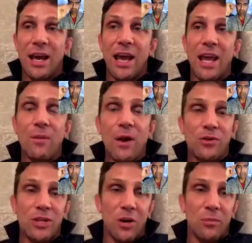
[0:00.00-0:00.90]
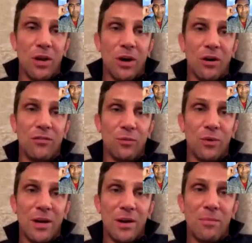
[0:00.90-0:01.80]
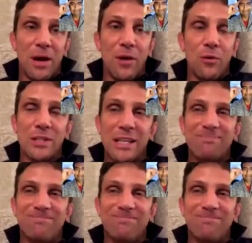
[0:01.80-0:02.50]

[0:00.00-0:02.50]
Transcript: He won't tell me off, but he also